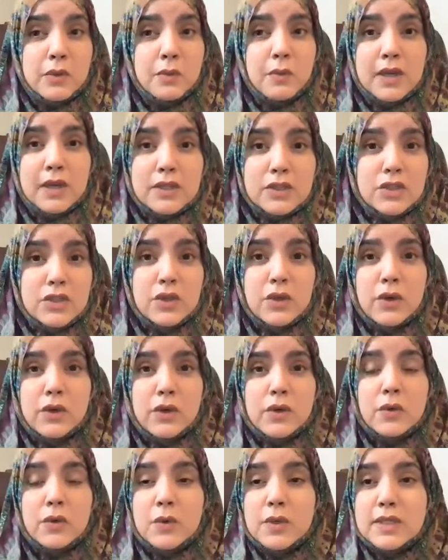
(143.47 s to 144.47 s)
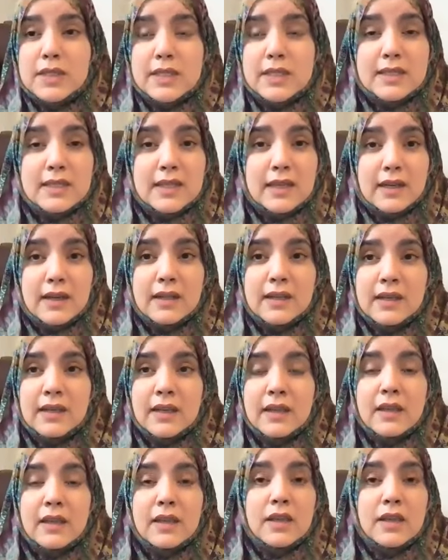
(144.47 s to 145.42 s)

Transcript: So once your course is done,